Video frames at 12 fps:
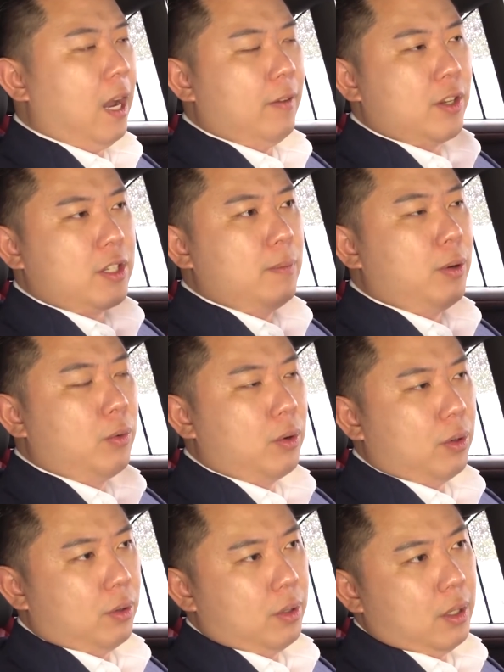I have a simple
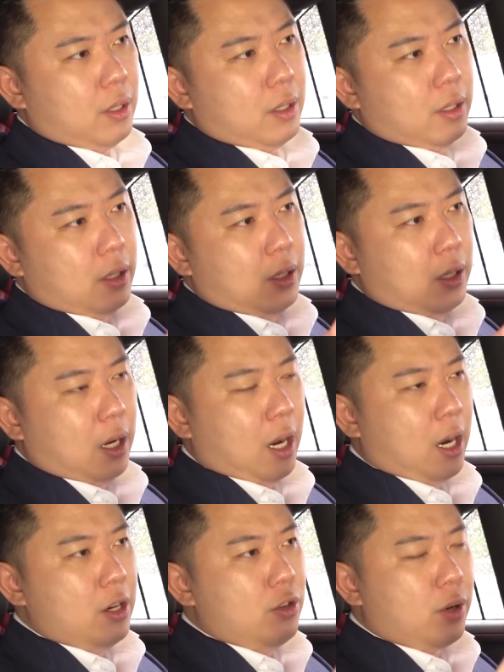rule,
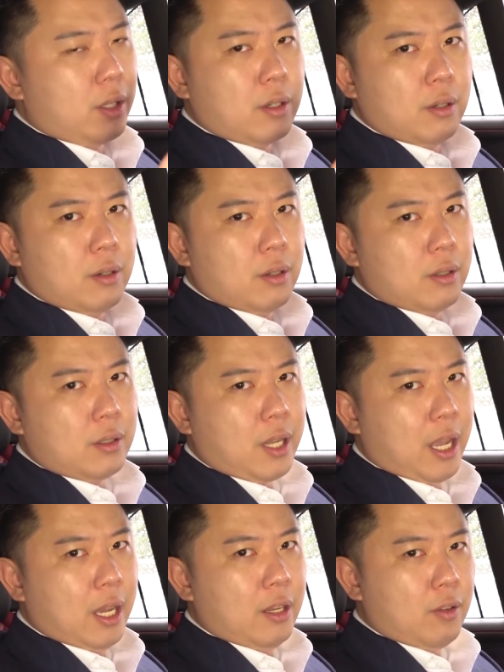100,
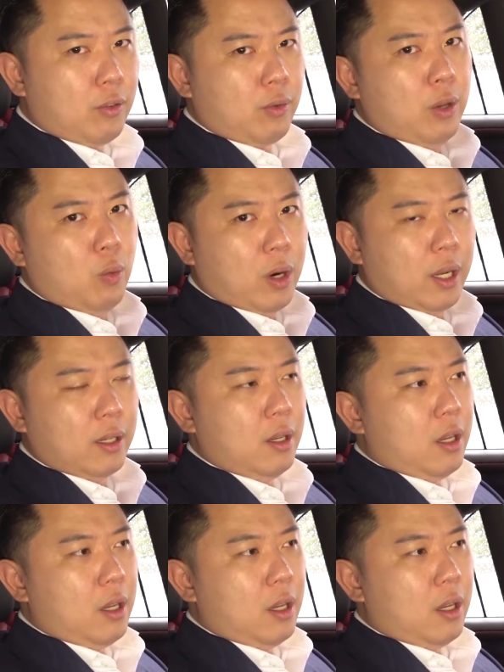10, 3, 1.